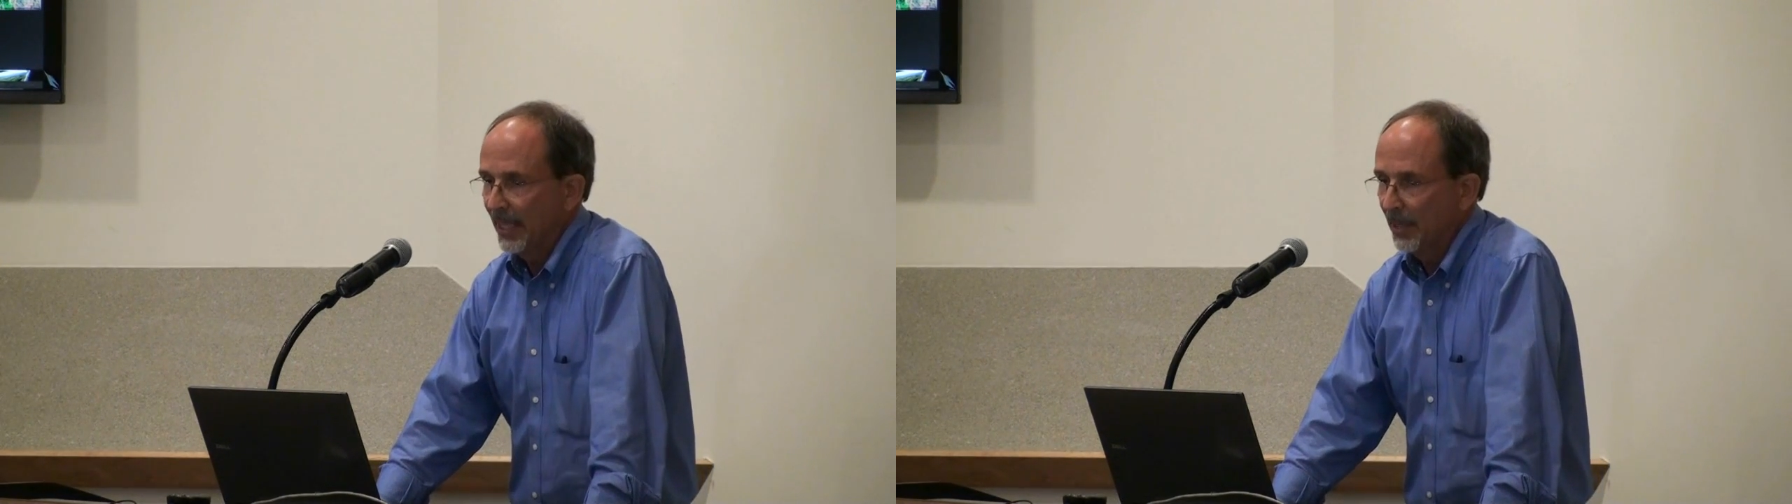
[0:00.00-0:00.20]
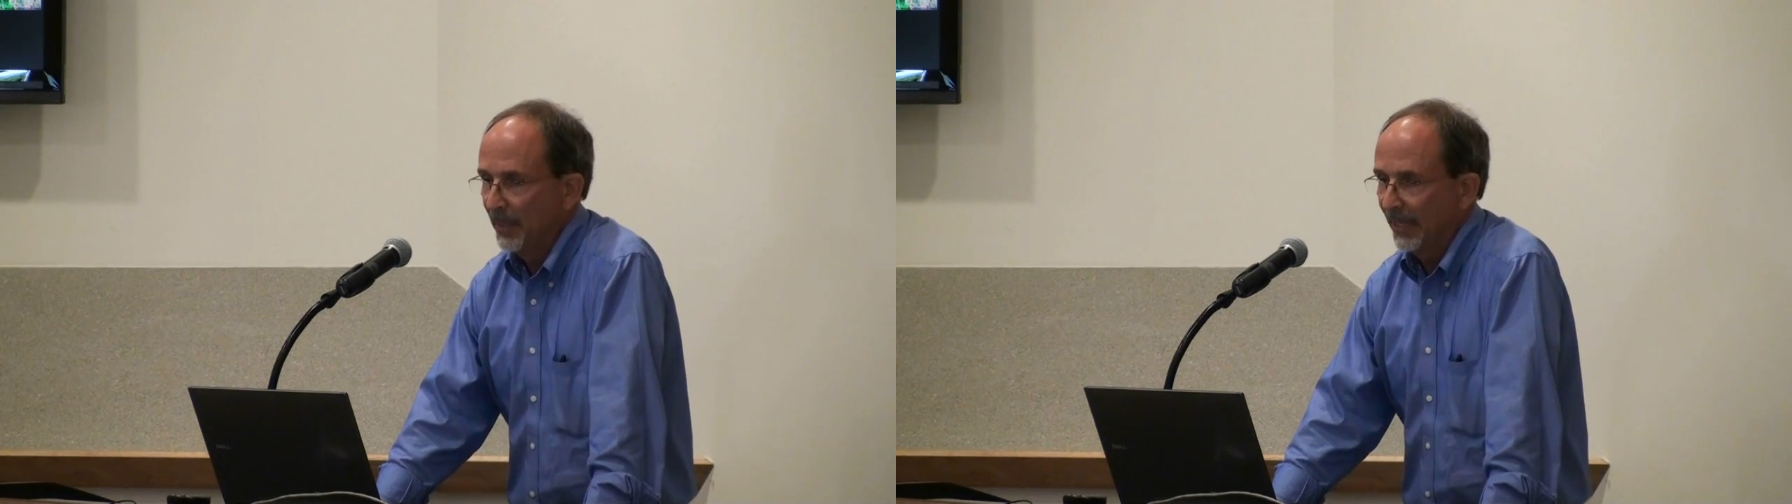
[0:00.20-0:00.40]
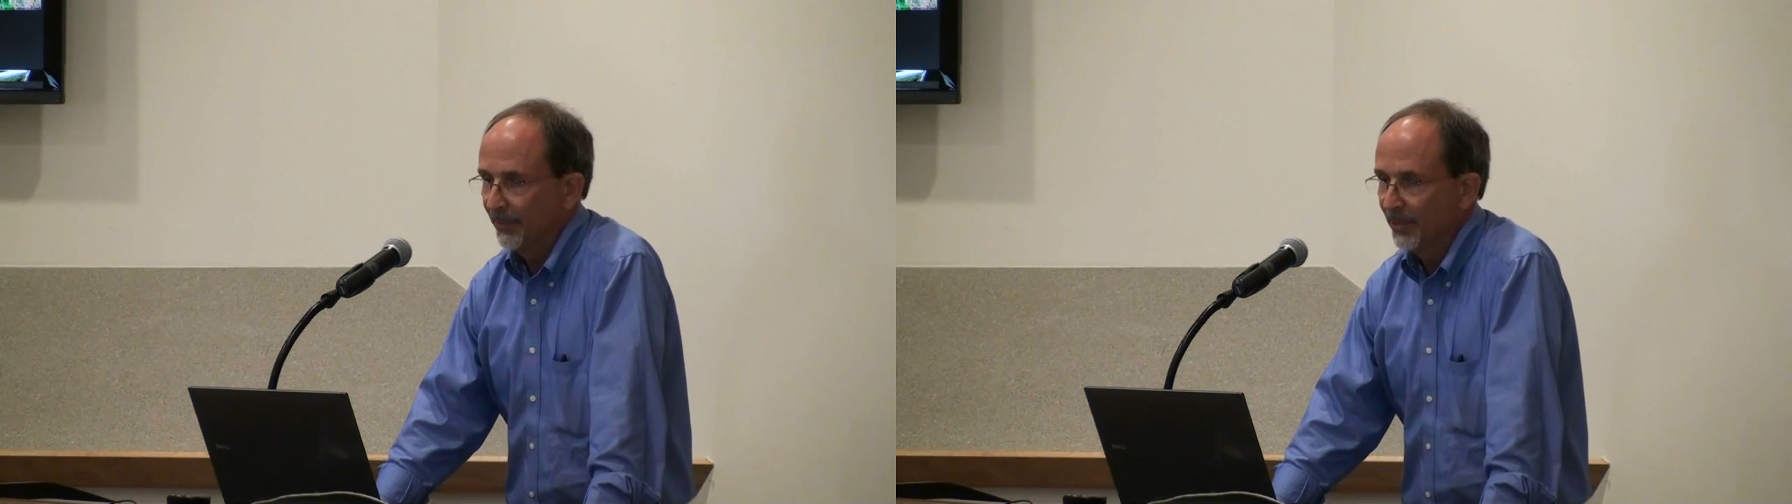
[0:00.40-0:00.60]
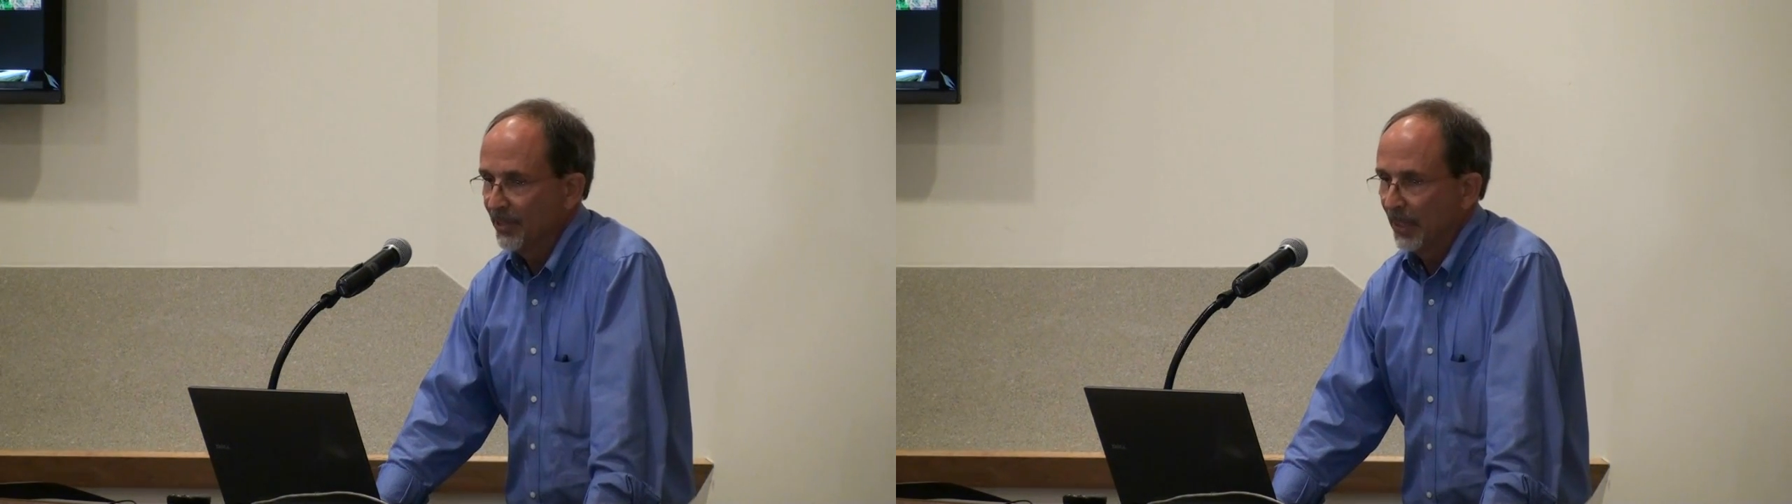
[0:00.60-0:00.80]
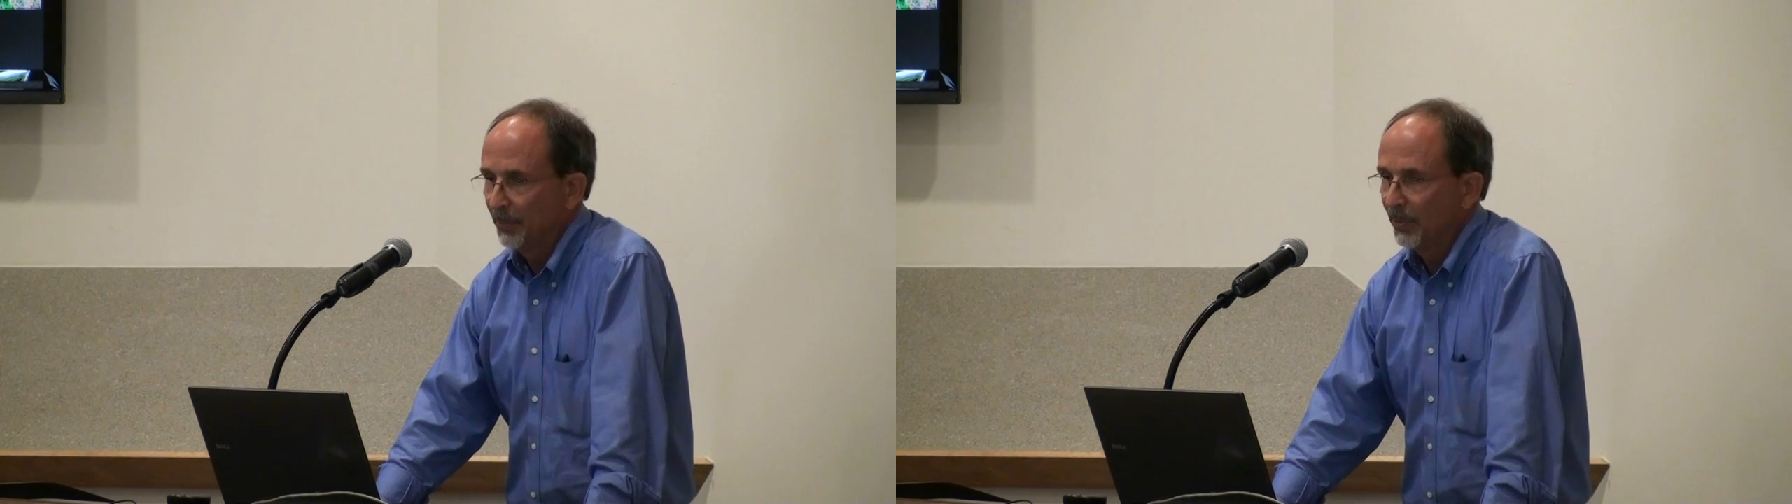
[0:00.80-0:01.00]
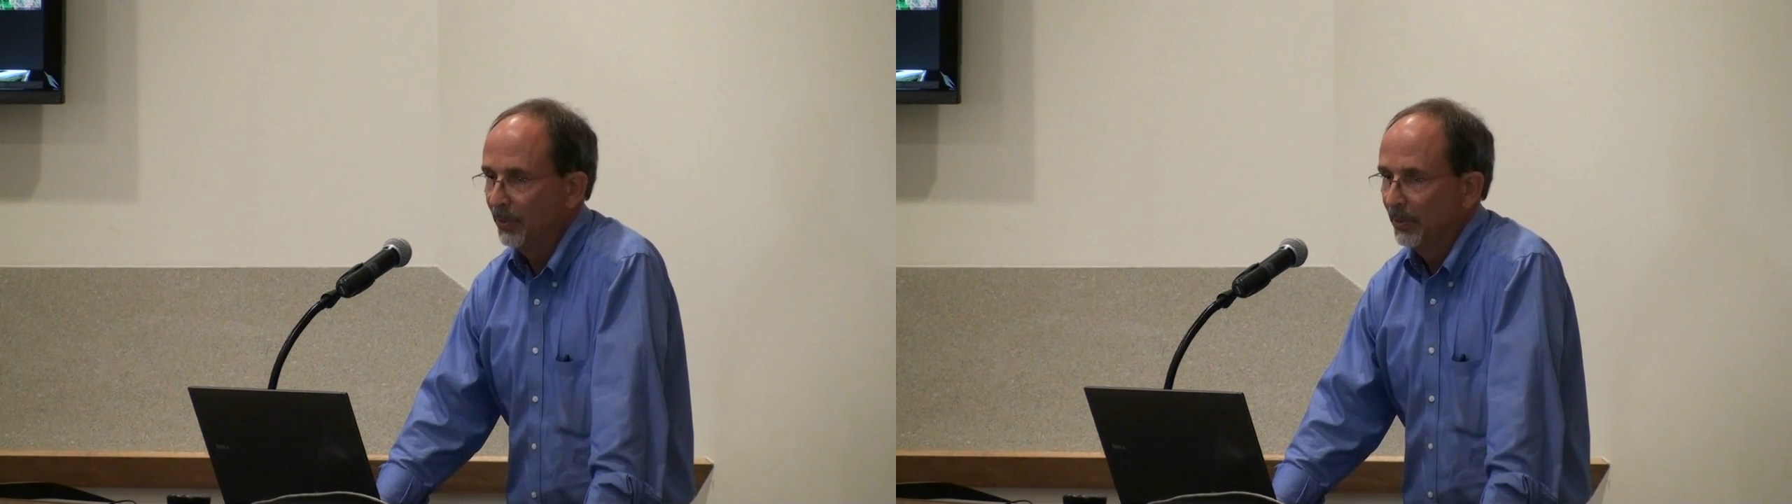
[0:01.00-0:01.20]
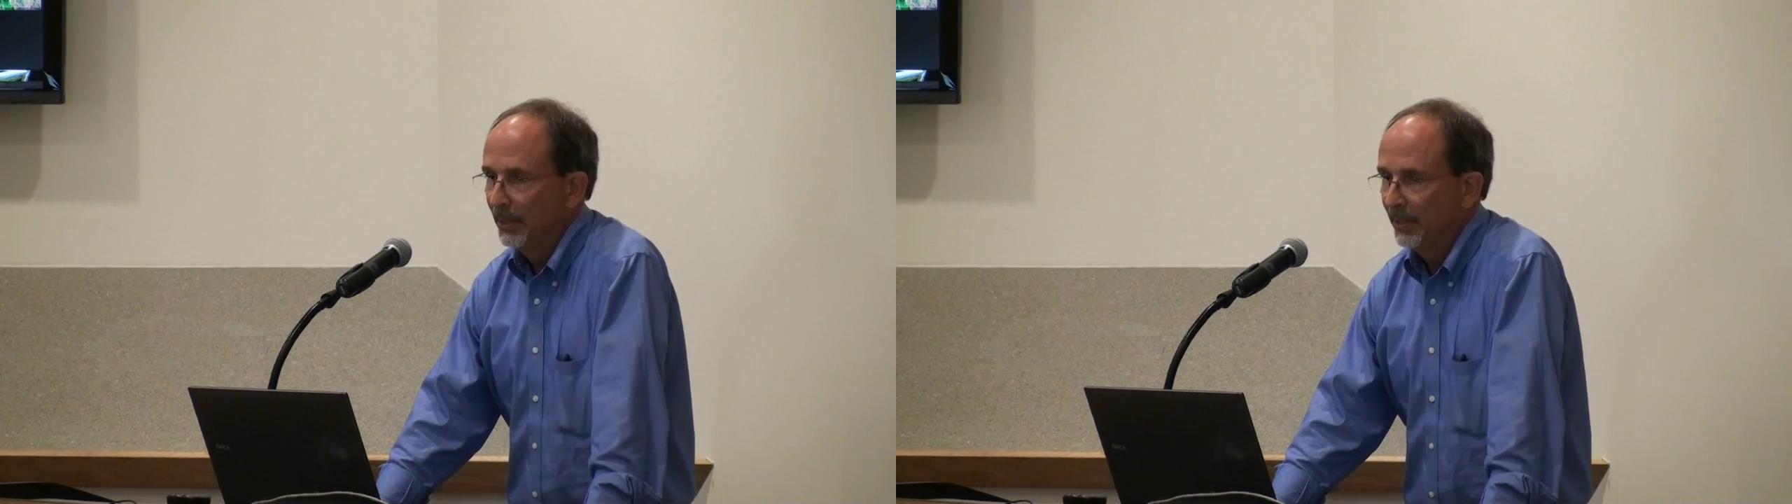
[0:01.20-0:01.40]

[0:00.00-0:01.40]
tie-back example.